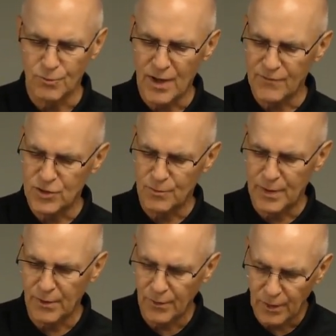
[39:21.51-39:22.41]
We have a
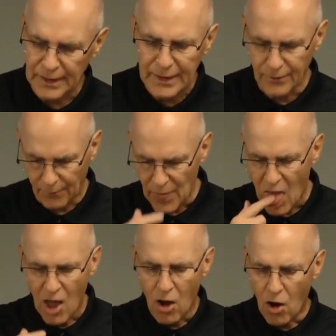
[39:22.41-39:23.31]
superior leader.
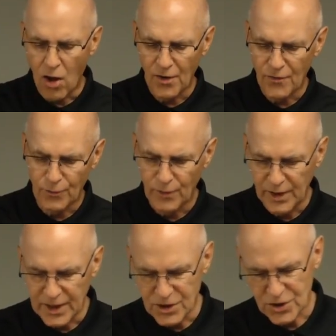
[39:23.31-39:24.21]
All other
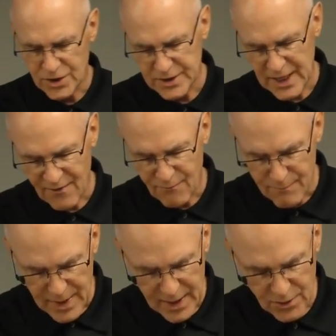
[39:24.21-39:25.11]
religions have
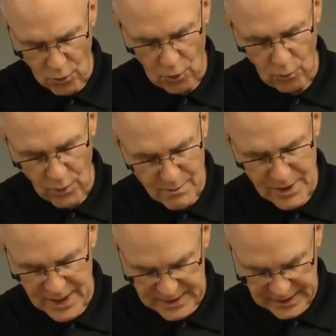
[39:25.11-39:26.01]
men or
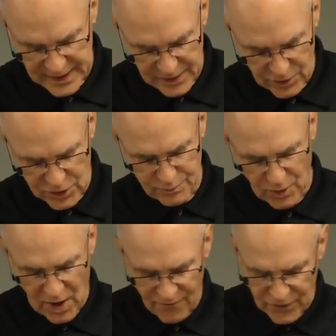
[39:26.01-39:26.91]
women as leaders,
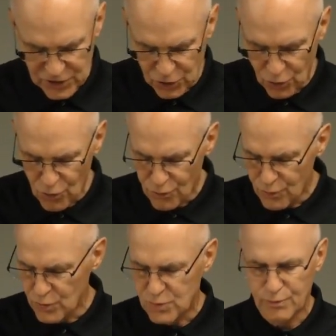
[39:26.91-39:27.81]
prophets,
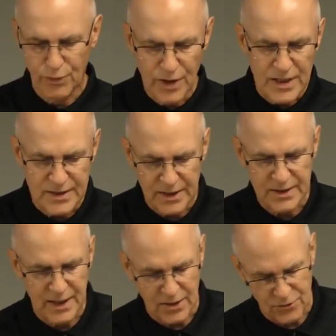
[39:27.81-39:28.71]
gurus, priests,
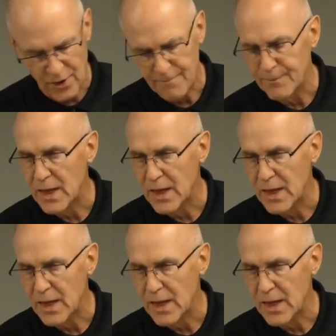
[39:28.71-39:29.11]
etc.